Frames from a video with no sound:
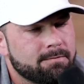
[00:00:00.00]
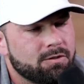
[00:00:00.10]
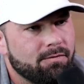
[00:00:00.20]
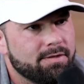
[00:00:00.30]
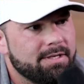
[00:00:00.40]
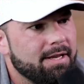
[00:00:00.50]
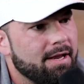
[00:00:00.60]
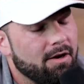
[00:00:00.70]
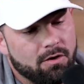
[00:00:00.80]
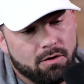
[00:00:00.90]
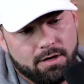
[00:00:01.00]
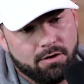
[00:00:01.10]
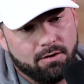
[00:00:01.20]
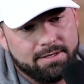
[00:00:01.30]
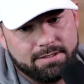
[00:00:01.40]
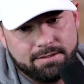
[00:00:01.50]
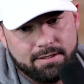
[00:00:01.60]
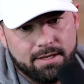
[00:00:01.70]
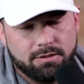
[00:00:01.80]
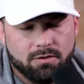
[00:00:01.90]
So if you're sitting here and you're and you're listening
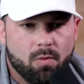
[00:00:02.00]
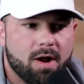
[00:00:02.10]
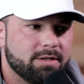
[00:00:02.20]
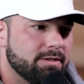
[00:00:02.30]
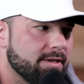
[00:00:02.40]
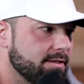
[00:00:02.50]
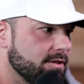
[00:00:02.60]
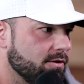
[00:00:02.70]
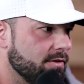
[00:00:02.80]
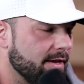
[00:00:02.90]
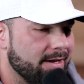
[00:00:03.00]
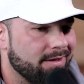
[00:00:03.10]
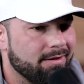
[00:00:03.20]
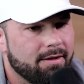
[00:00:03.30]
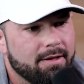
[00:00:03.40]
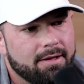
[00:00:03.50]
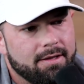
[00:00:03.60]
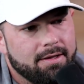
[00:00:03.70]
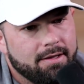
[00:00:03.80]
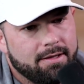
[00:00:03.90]
to this, you're watching this, and you're thinking,
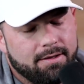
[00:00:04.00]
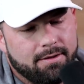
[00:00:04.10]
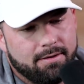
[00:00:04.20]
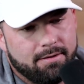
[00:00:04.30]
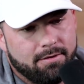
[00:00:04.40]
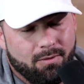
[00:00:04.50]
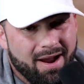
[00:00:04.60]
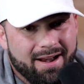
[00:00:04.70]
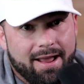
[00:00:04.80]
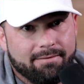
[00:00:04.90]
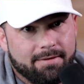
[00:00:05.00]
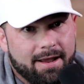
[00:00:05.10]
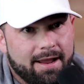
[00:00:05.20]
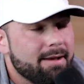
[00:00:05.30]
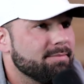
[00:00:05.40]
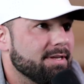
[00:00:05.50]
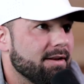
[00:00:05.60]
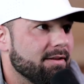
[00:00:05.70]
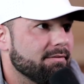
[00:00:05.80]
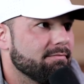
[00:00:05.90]
you're right. I, I am
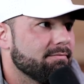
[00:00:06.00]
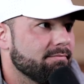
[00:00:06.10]
settling.